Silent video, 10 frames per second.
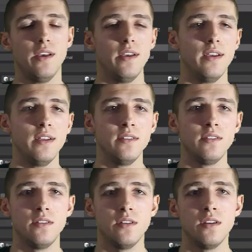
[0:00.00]
and
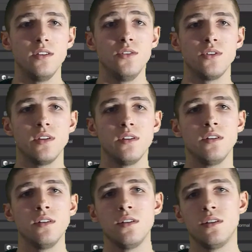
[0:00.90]
you
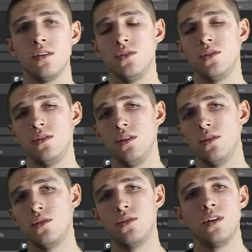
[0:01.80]
can
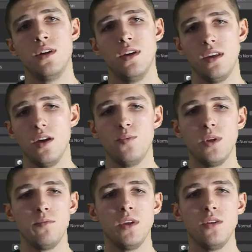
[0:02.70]
consider
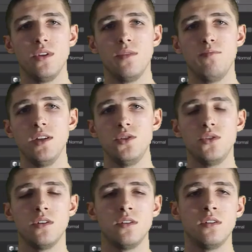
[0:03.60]
helping me with
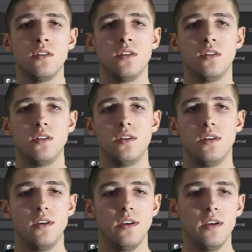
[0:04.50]
Patreon.
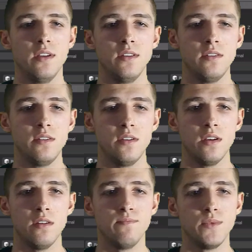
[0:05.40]
And
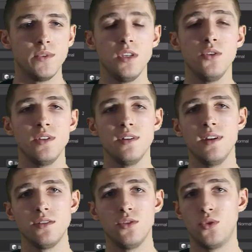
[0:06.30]
see you in the
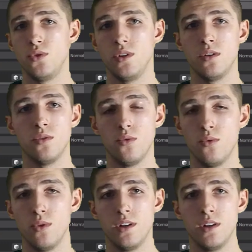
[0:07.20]
next tutorial,
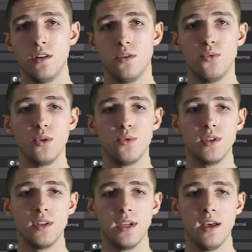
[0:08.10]
where we
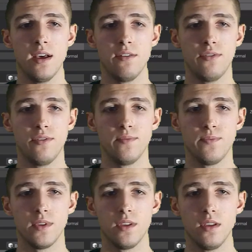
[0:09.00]
will have
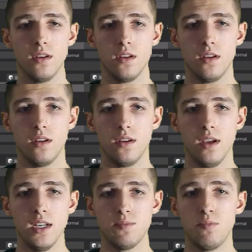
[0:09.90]

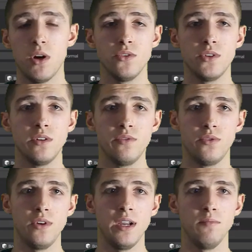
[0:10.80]
a spawner
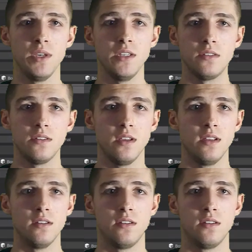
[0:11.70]
for enemies, and